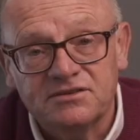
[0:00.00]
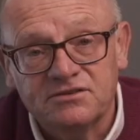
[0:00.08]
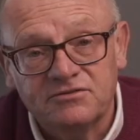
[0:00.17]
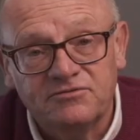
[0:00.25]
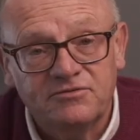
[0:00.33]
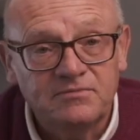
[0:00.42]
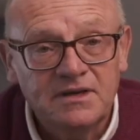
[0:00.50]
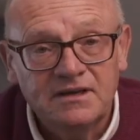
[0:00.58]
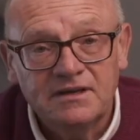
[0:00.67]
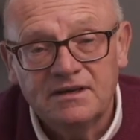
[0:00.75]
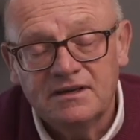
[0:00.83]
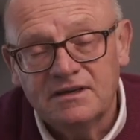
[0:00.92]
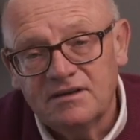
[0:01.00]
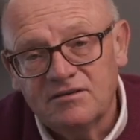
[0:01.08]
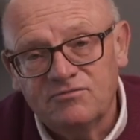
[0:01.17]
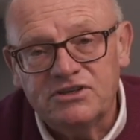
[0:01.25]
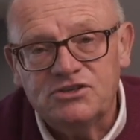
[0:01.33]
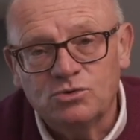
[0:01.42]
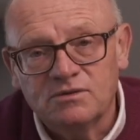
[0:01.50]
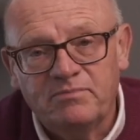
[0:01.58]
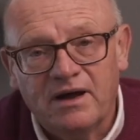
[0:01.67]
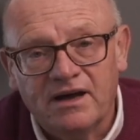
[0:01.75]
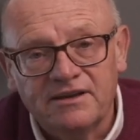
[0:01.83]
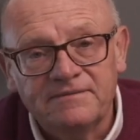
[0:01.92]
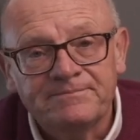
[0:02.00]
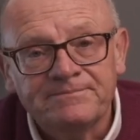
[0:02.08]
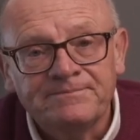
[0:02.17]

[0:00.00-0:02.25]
of visual pun.